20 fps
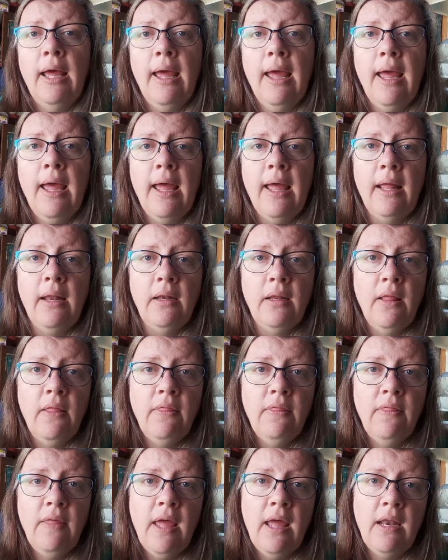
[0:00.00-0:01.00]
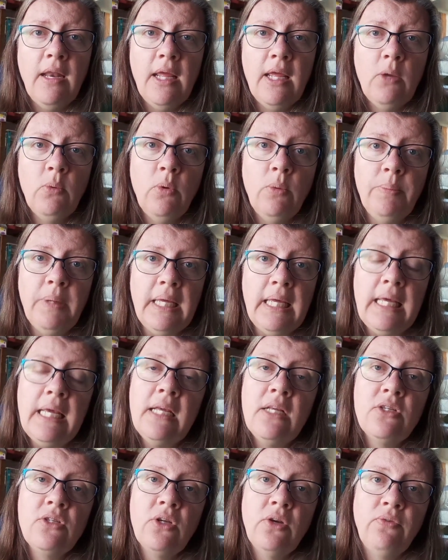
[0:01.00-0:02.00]
And then it will be
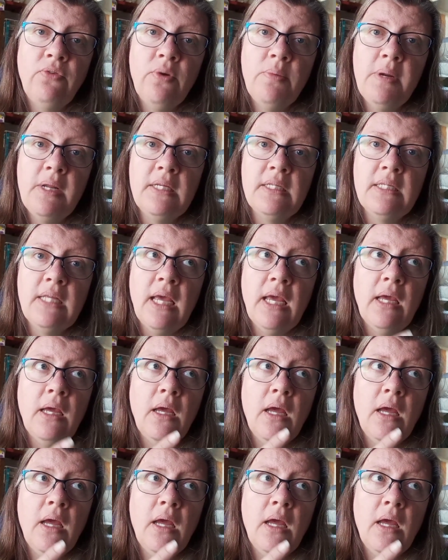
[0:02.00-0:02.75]
easier for me to say,